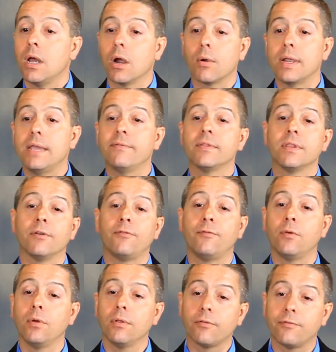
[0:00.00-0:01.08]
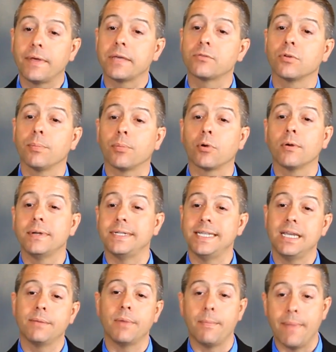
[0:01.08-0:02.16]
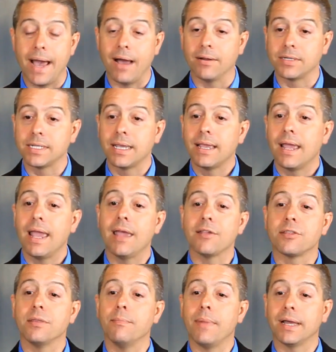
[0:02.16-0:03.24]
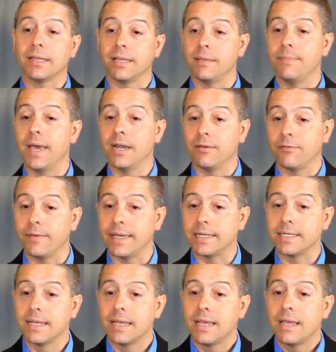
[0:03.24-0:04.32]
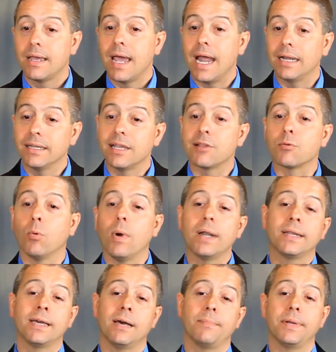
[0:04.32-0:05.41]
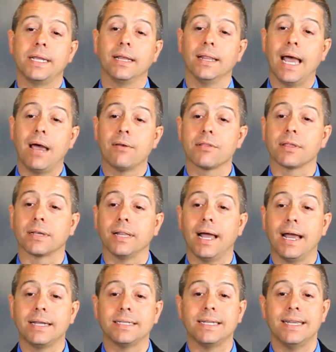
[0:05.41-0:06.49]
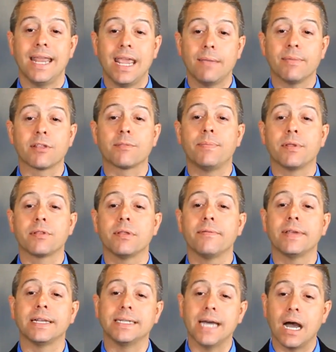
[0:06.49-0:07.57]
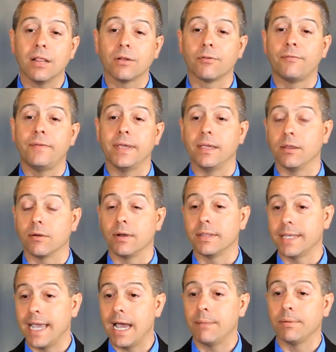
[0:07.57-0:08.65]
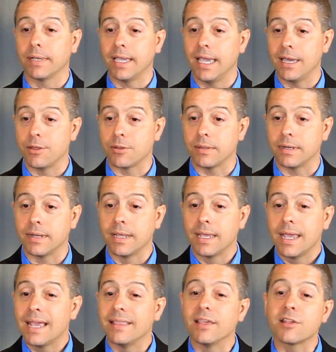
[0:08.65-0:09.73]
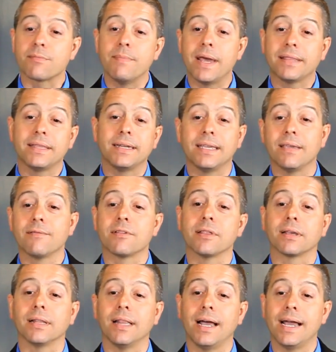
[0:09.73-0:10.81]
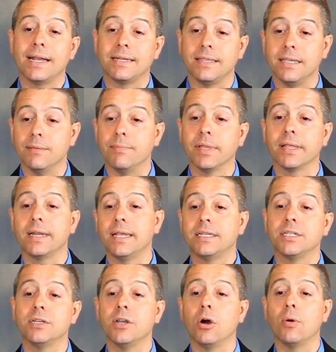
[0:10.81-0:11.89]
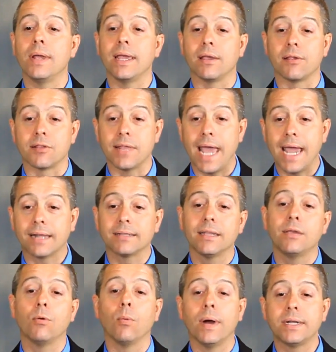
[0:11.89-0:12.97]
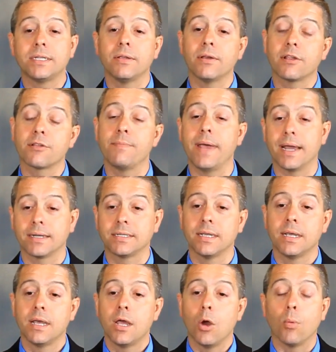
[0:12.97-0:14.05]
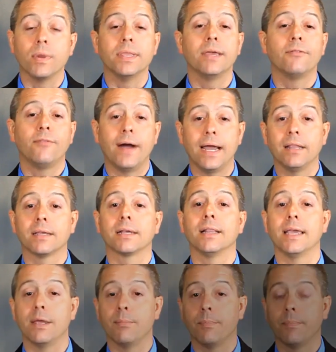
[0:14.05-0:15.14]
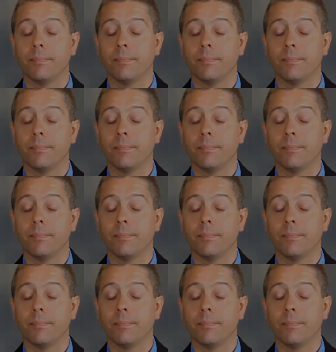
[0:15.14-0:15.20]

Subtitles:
or even the full federal per diem amount as the monthly benefit. At least one company allows the client to name a specific dollar figure on the application. This method gives the client the ability to know exactly what to expect when they file a claim.